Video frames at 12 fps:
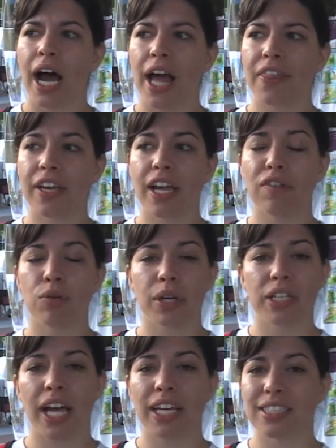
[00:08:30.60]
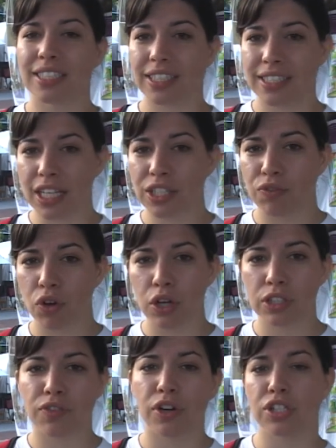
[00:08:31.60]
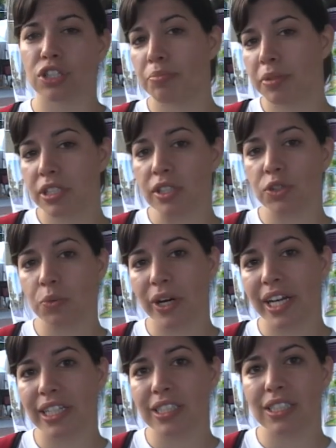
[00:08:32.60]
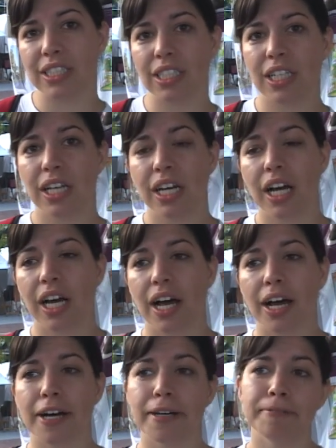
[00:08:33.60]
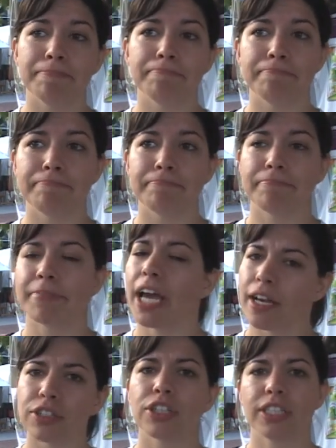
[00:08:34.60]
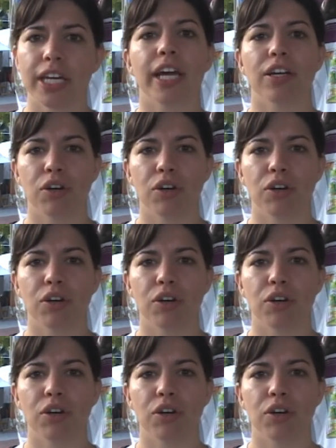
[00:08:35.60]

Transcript: I think everyone has successful as far as their business went. Um, yeah, good day